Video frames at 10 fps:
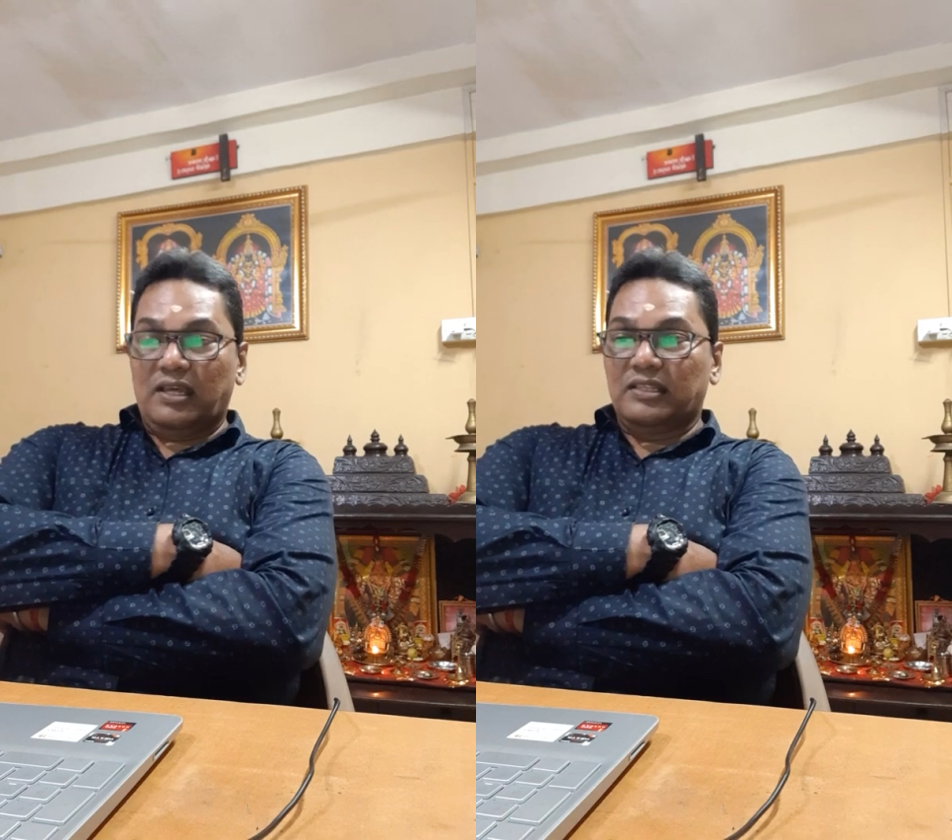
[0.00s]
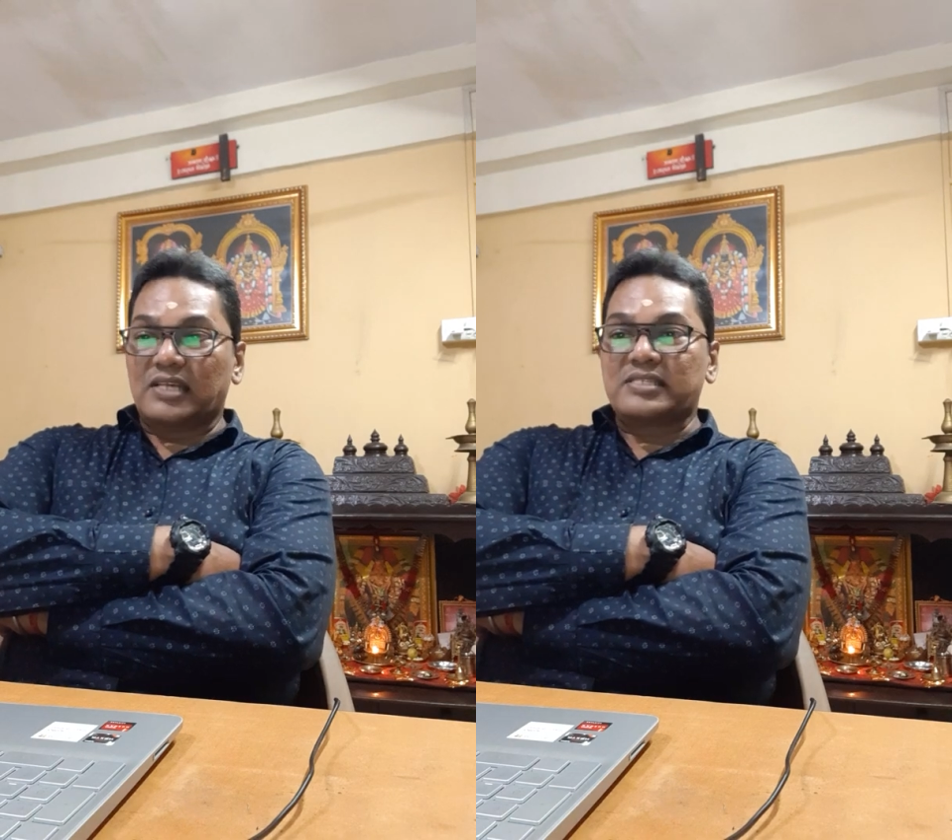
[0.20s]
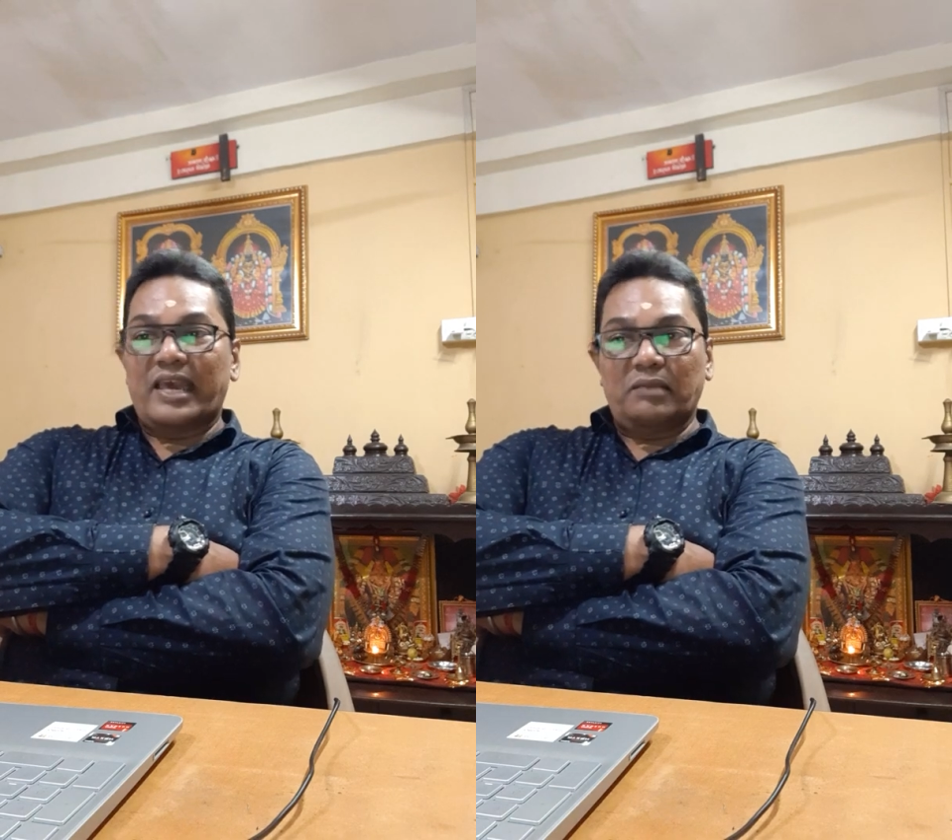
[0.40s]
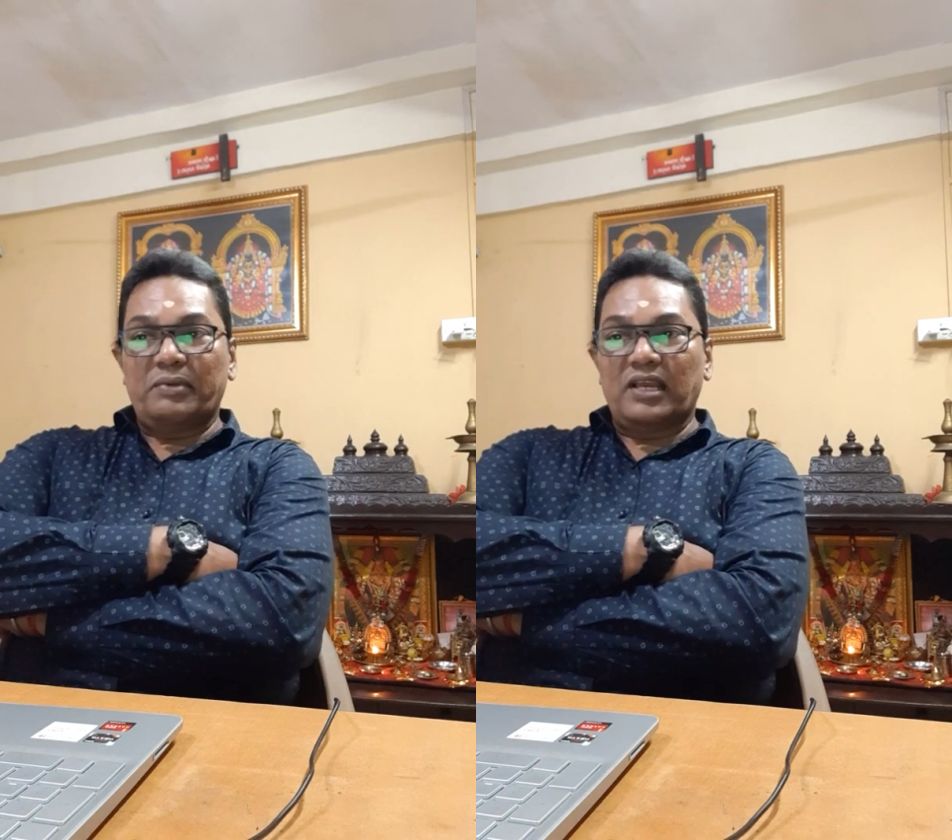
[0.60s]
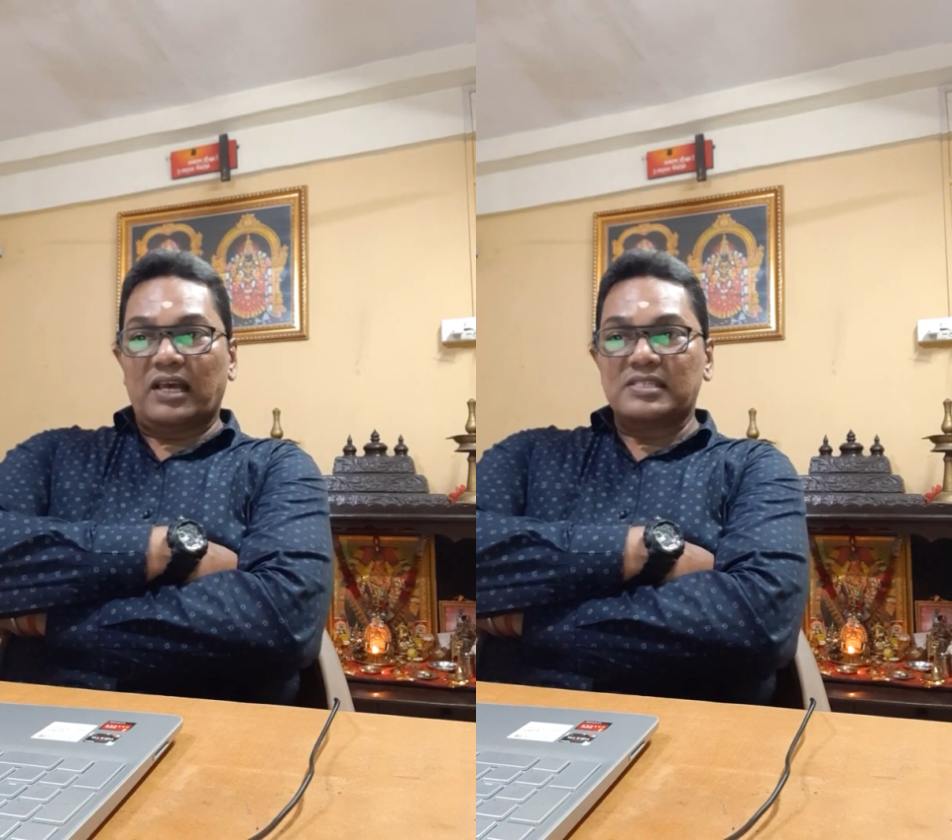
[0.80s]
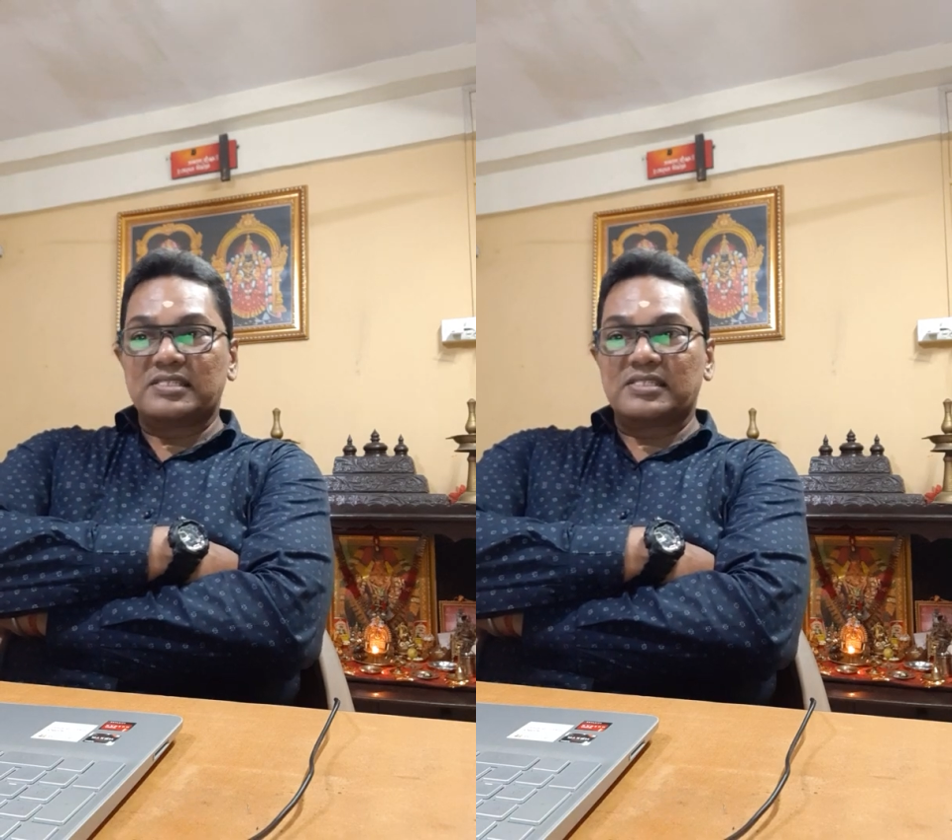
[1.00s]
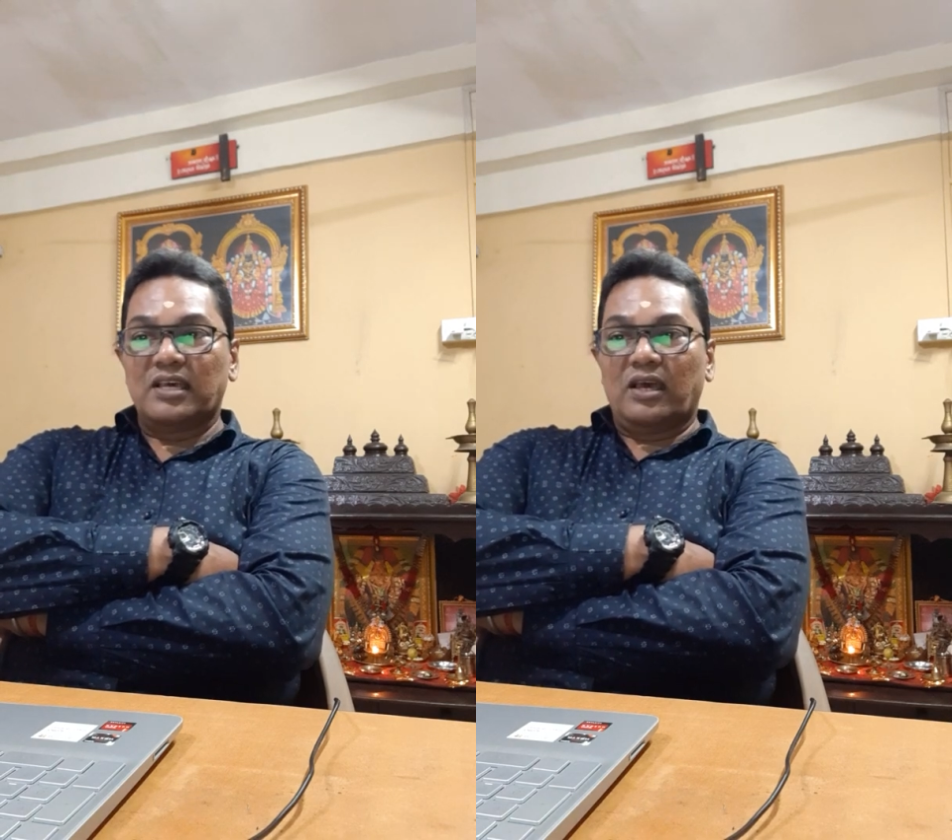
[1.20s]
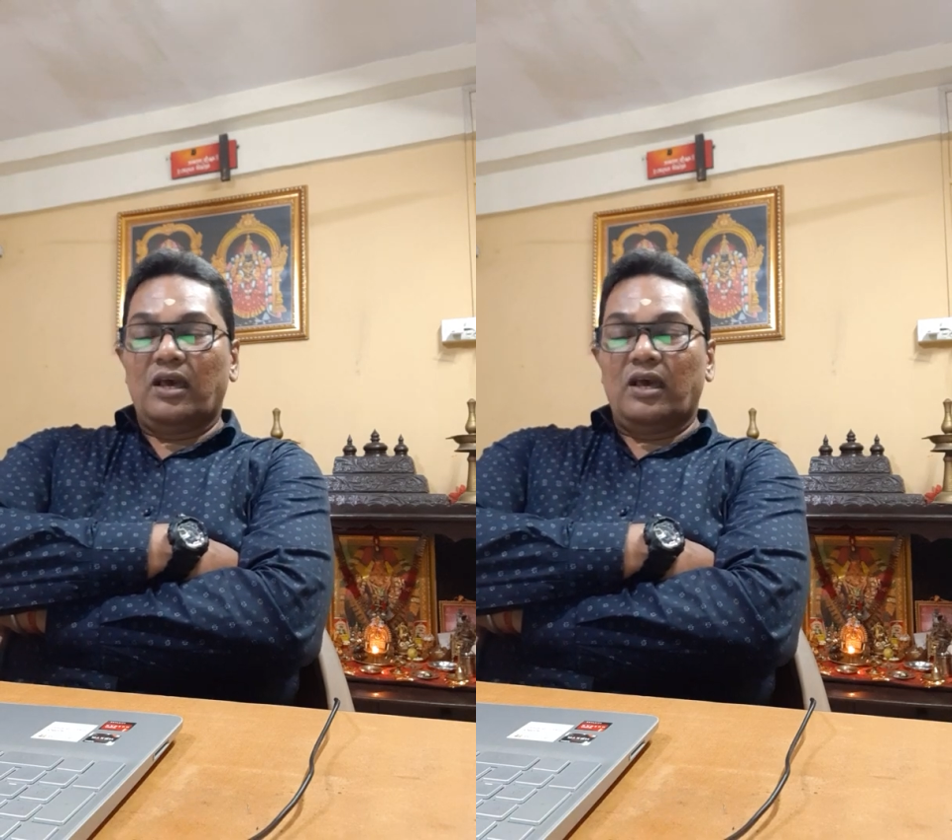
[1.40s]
thus helping us,